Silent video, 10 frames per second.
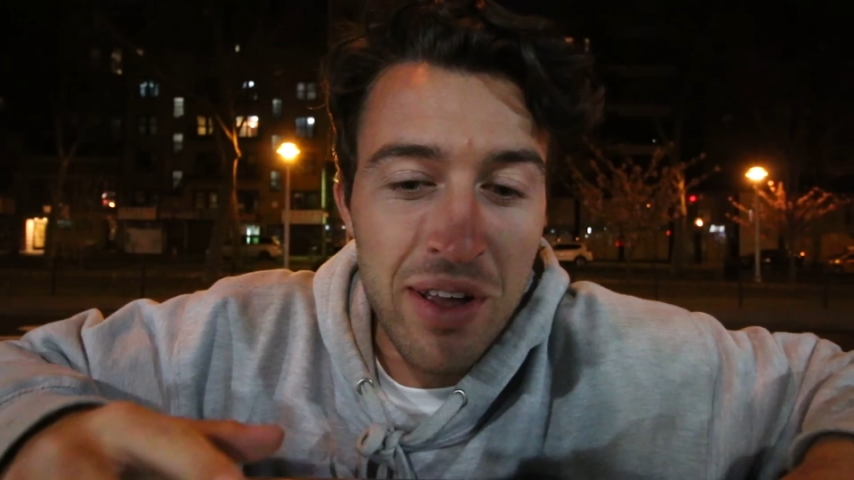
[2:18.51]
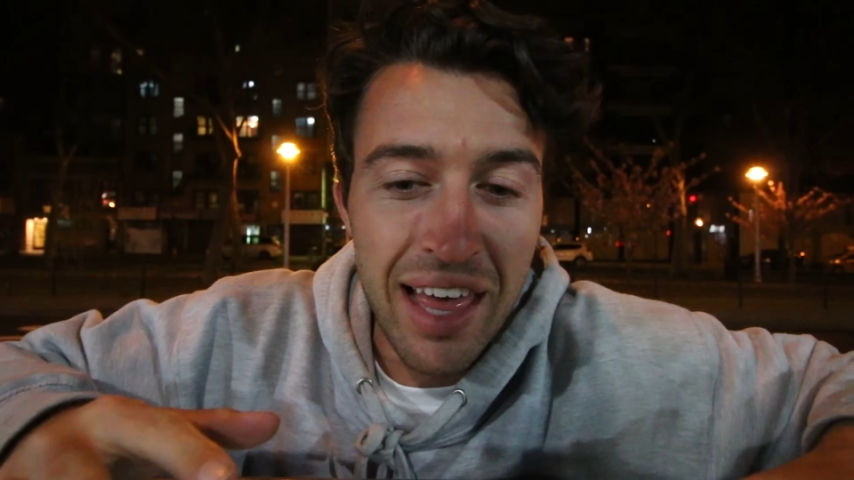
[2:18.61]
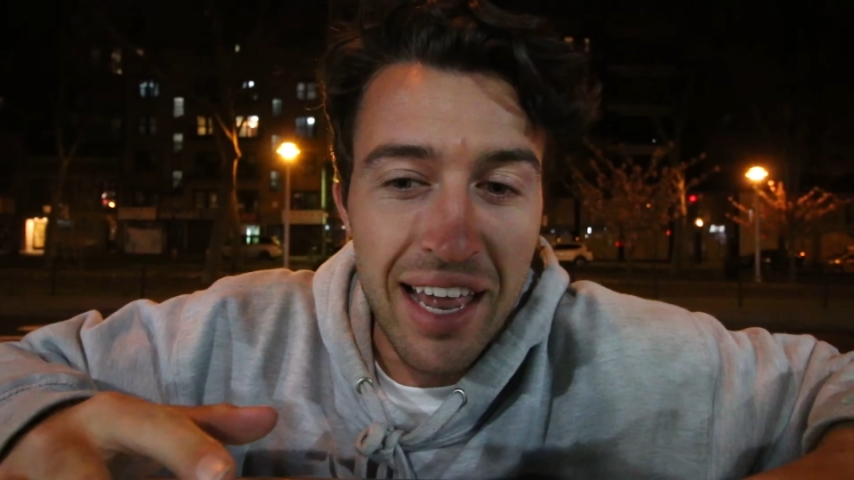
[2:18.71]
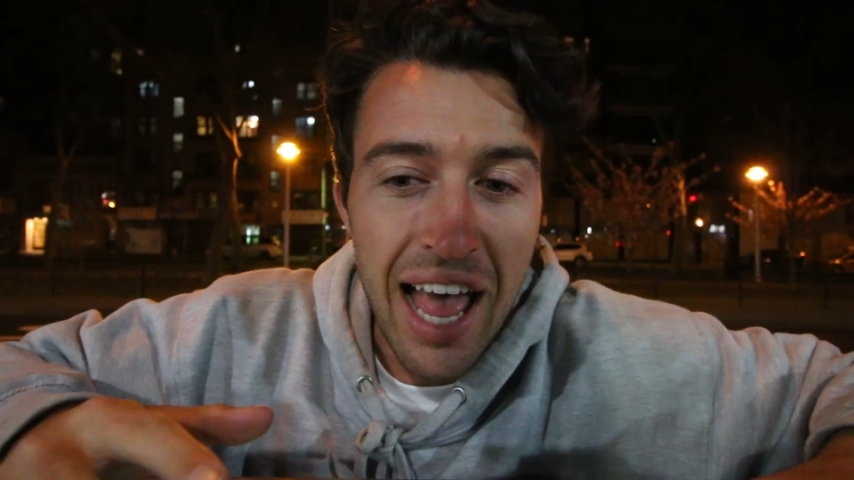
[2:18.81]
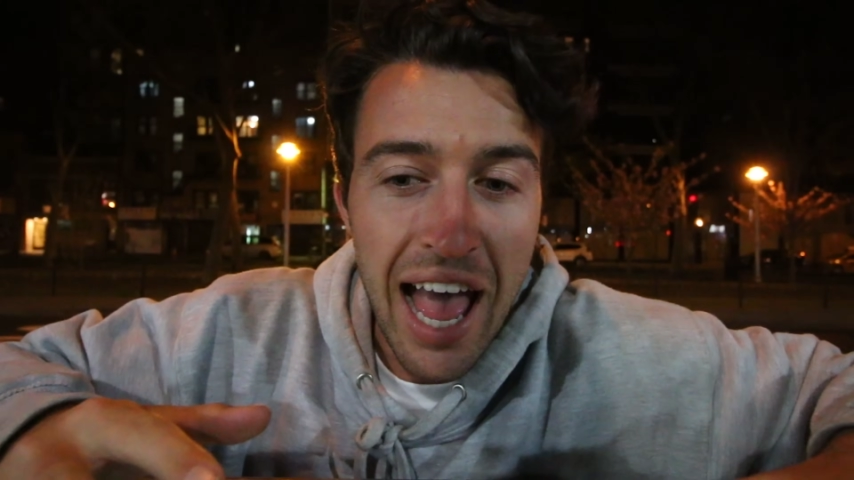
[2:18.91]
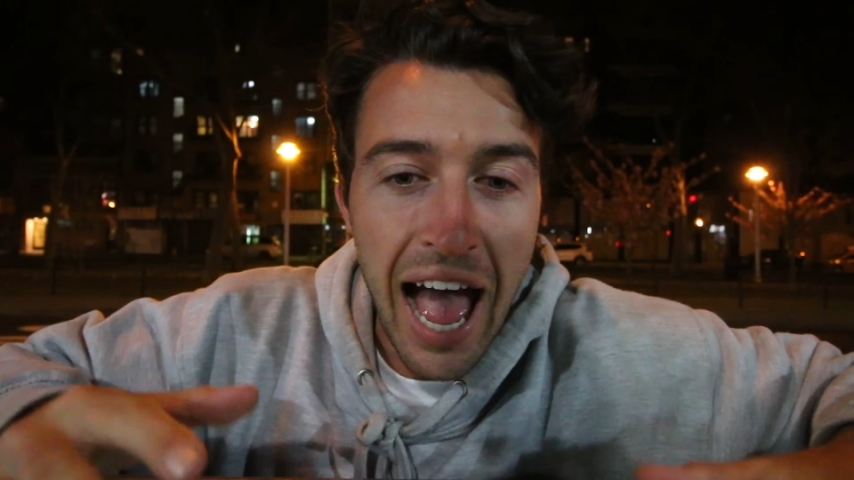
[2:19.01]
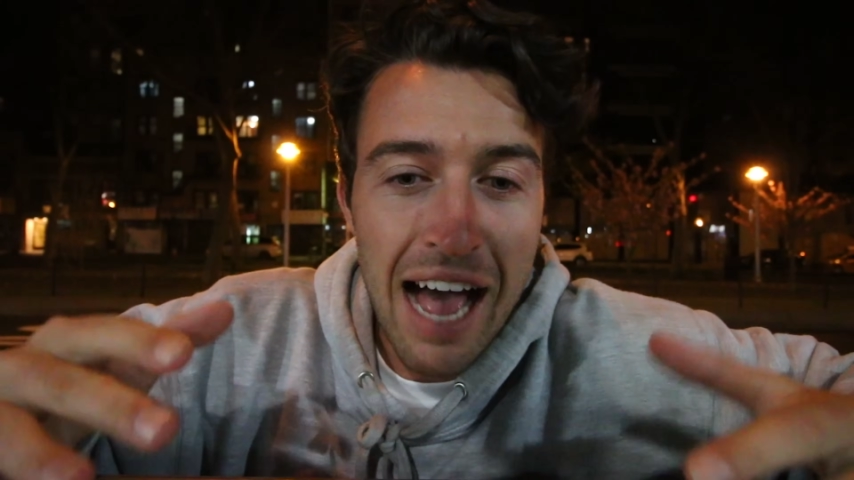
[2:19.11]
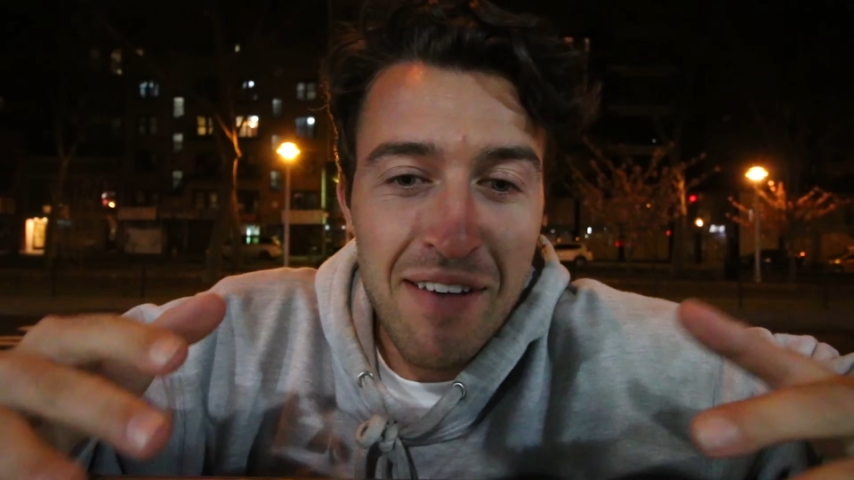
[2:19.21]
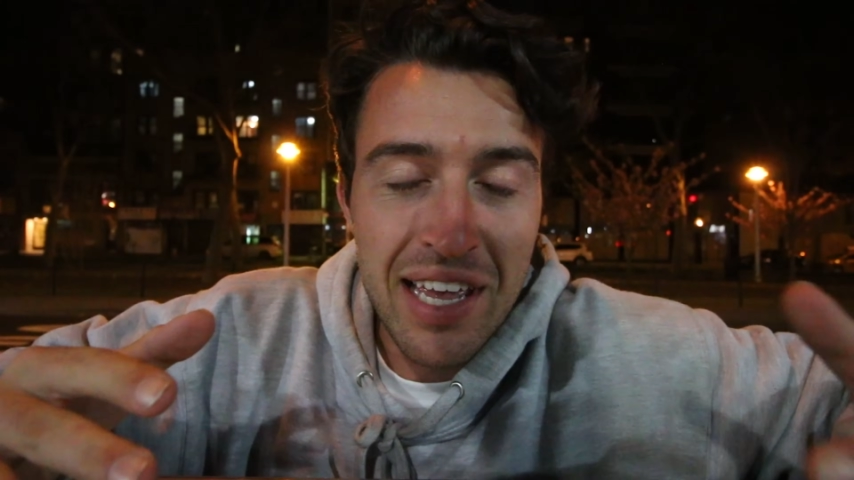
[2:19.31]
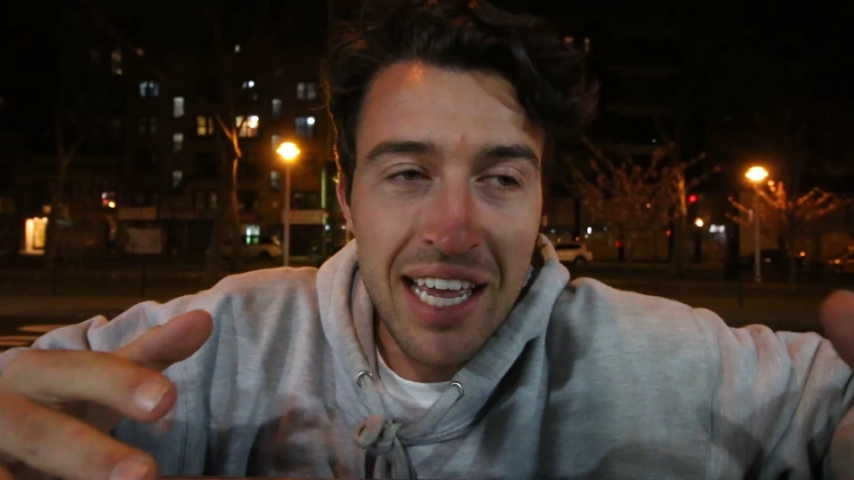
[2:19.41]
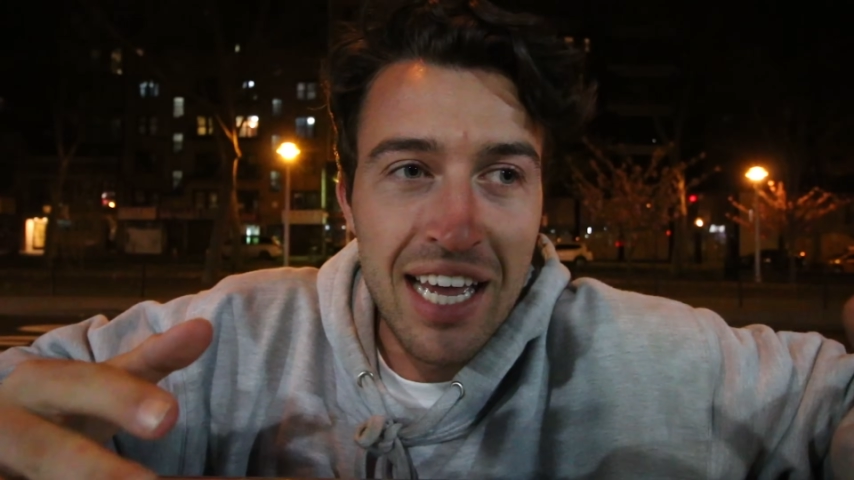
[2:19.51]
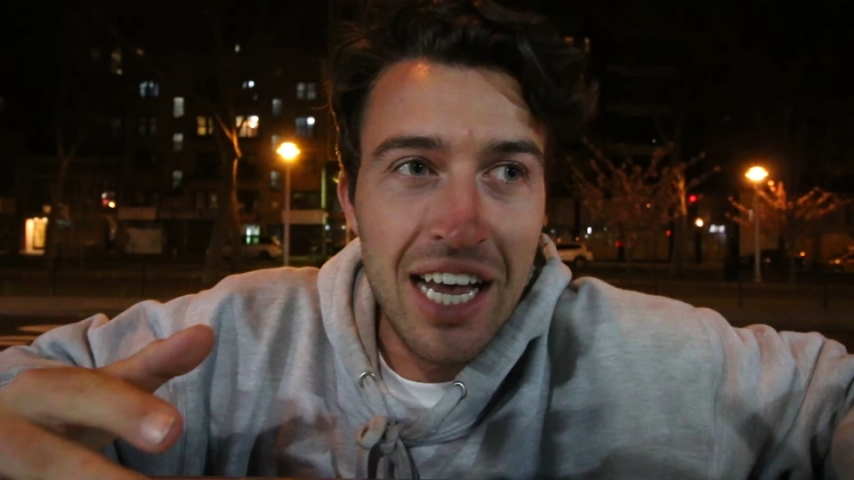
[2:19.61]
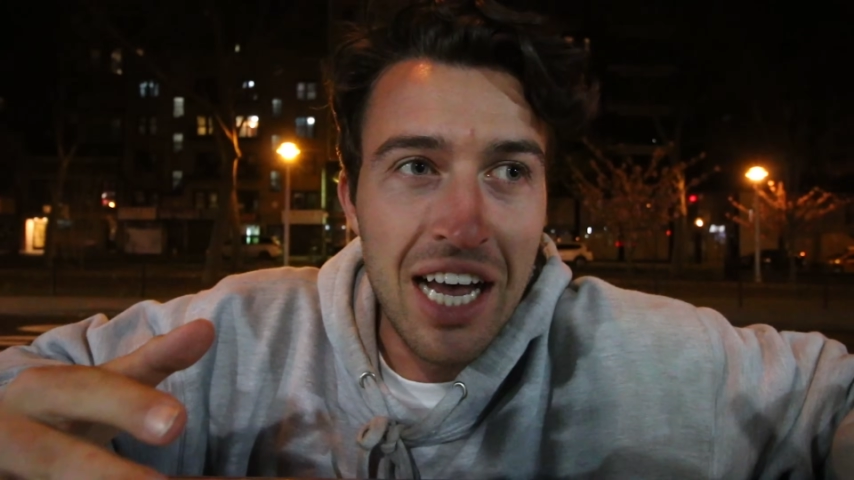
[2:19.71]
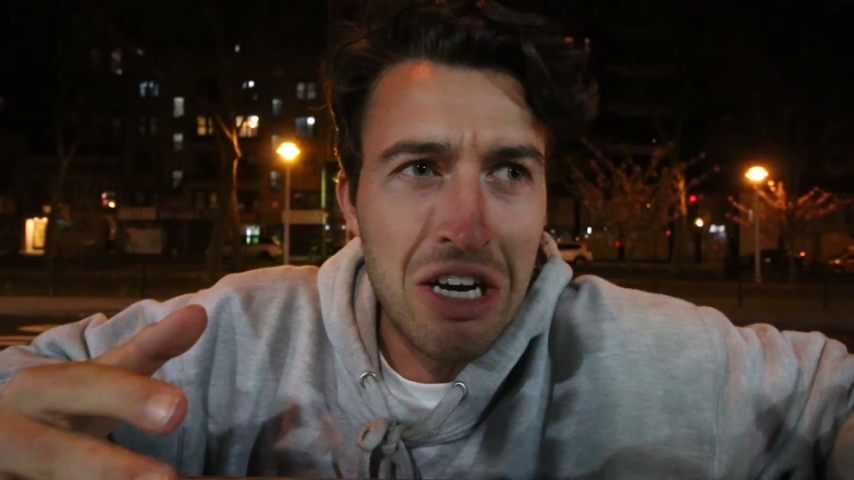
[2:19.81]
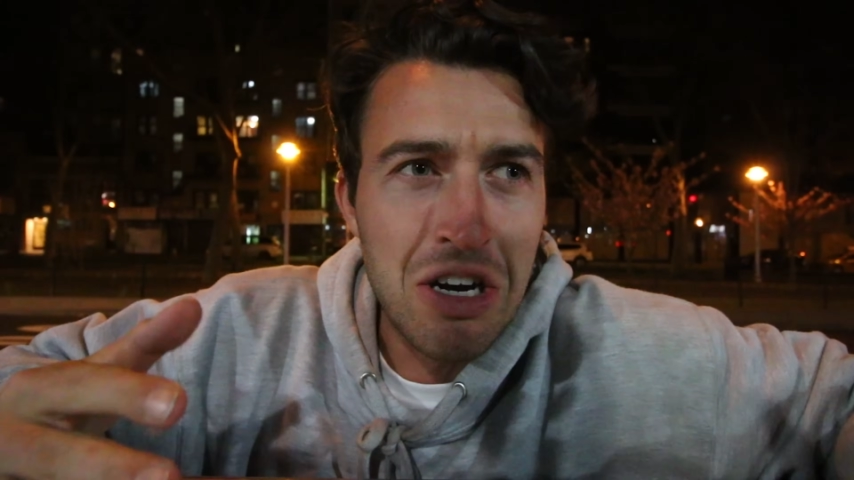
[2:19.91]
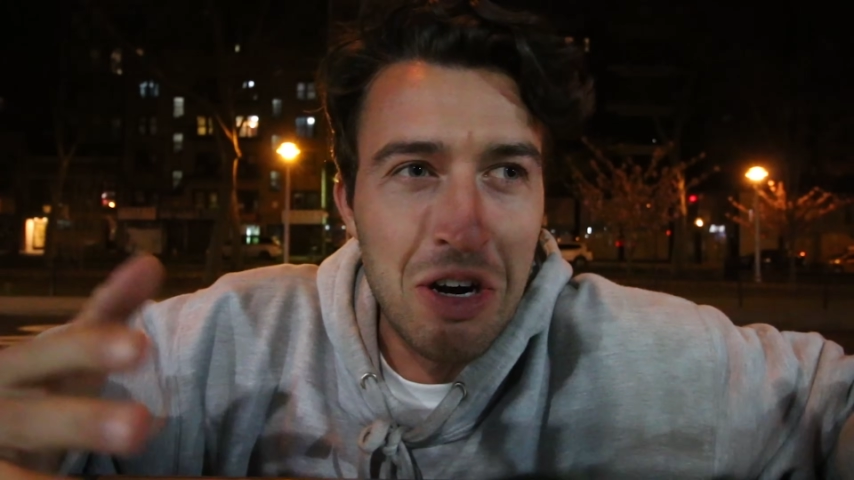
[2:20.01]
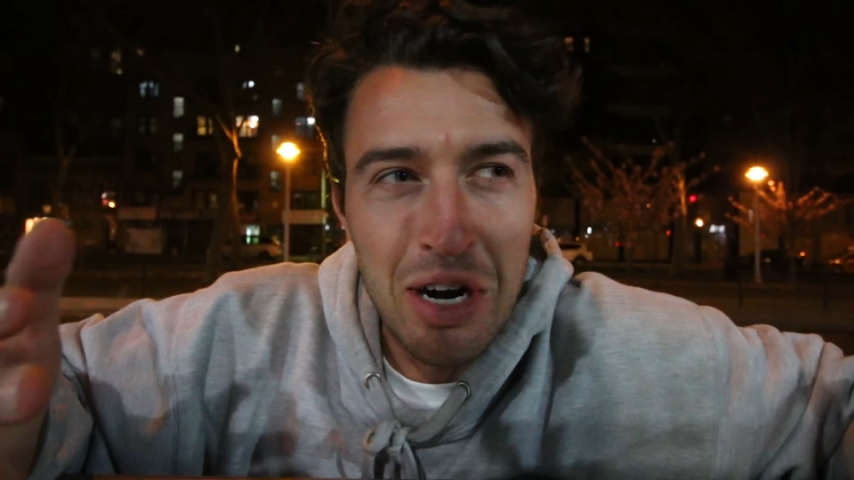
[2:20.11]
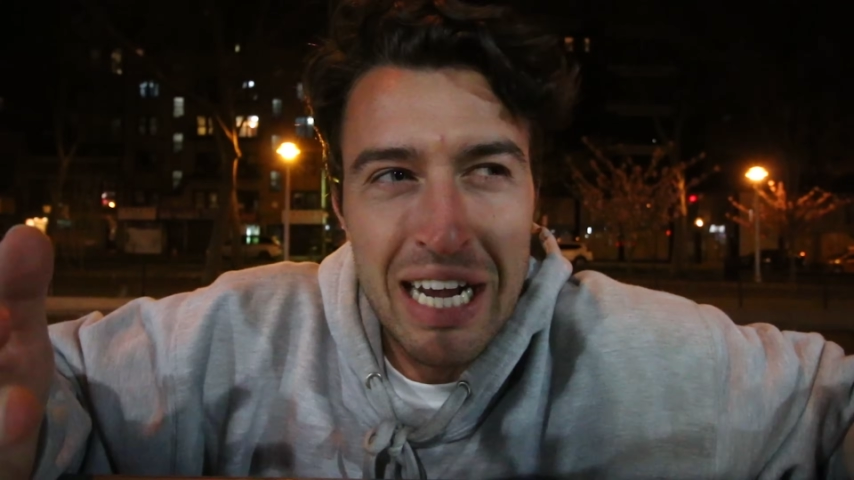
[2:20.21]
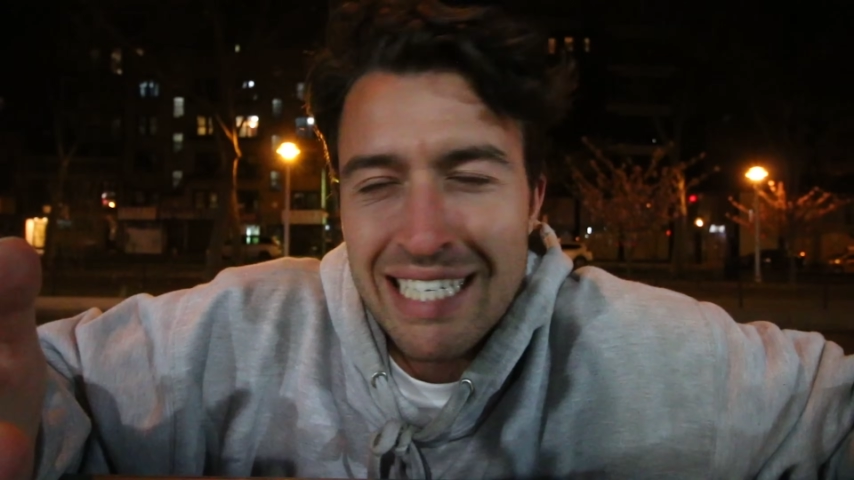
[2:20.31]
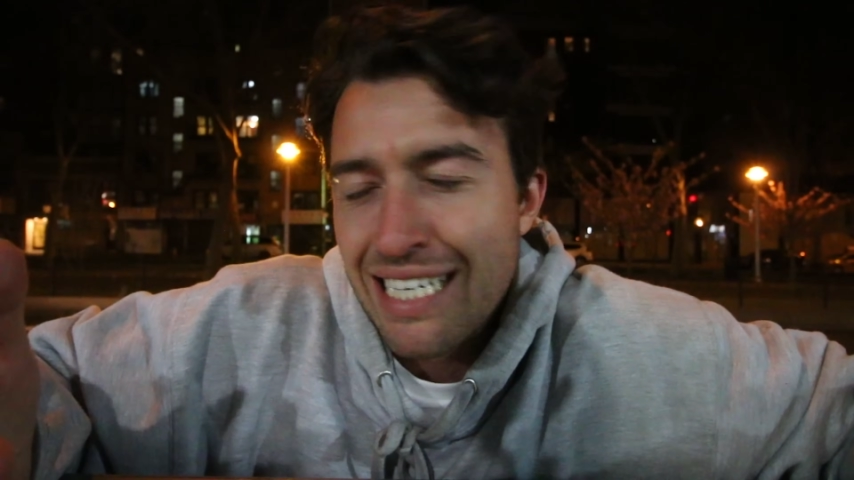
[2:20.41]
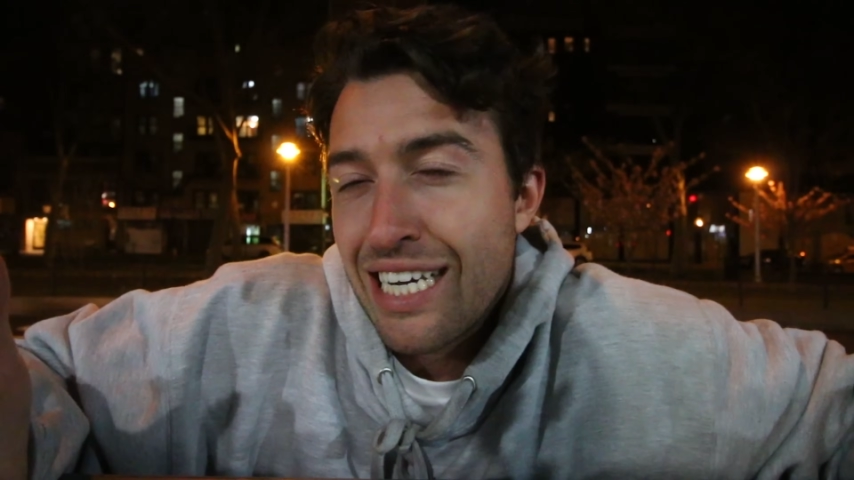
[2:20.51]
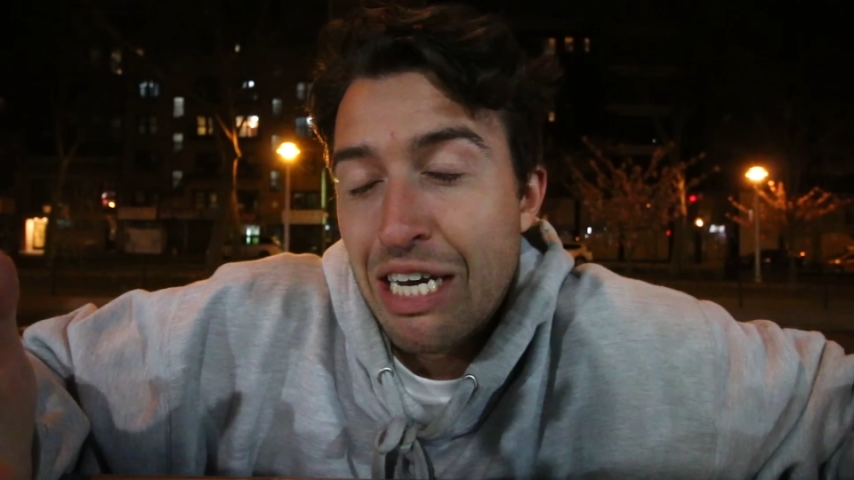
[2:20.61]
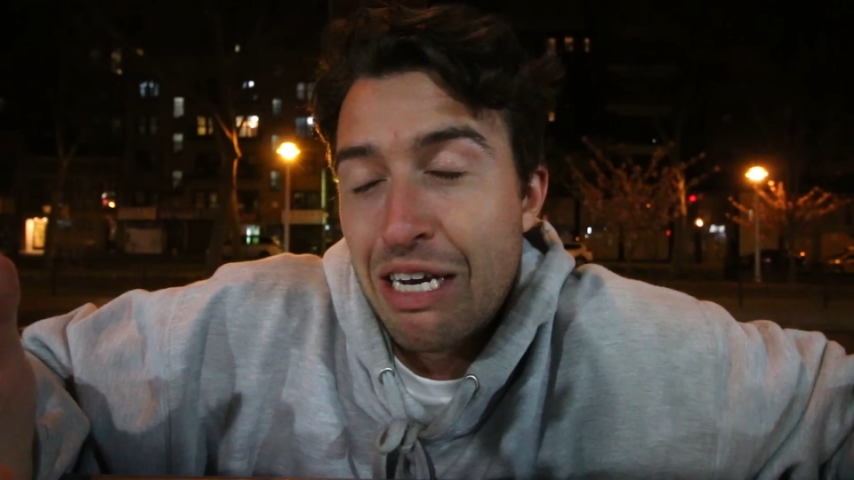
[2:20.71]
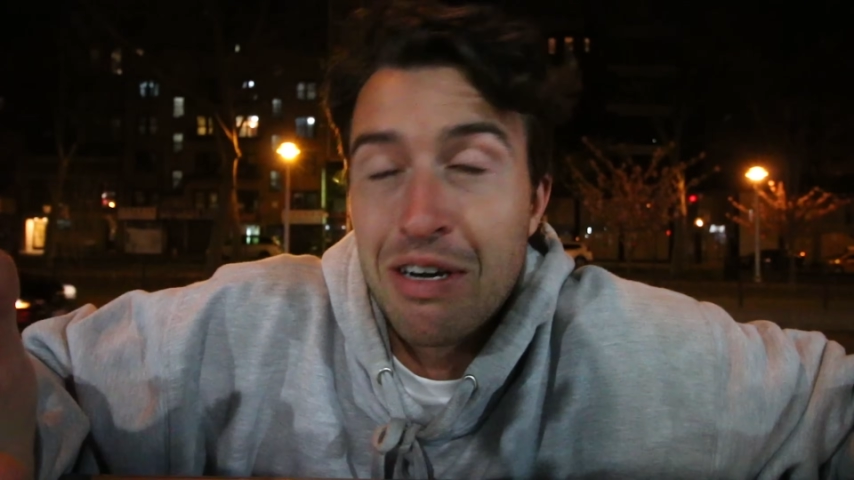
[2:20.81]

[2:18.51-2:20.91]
than having a crazy